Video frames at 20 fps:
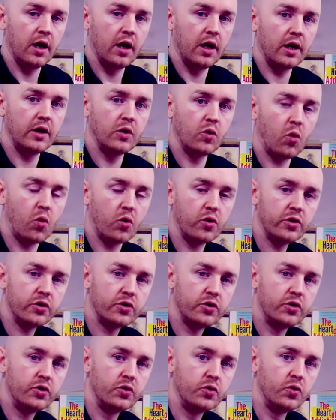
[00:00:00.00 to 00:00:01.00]
In order
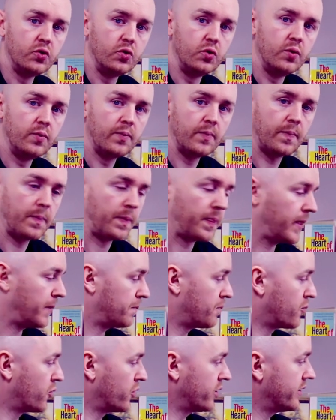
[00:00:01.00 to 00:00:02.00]
to
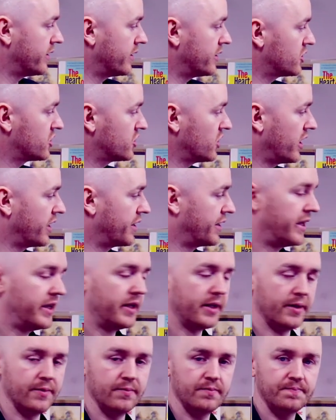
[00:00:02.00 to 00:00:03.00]
bring this side
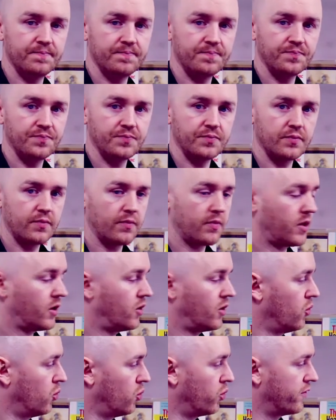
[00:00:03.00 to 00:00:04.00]
in,
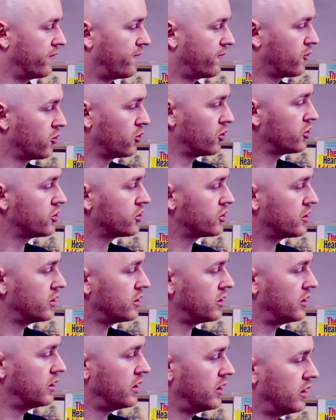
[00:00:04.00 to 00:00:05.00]
we first
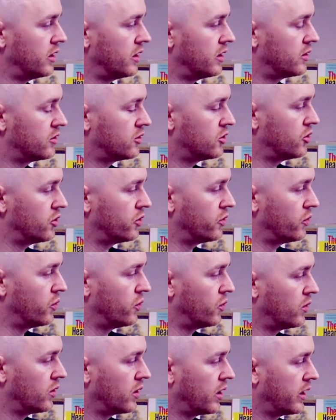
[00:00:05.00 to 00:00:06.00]
need
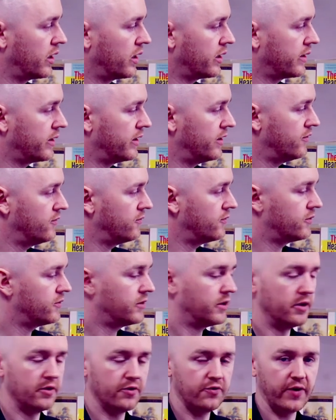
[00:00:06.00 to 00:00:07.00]
to give
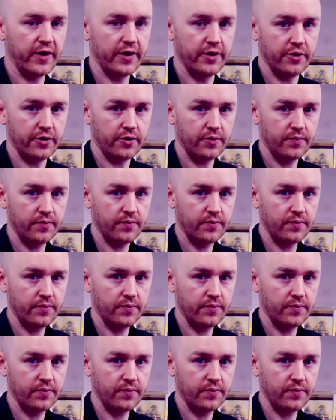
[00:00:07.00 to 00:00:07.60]
the defender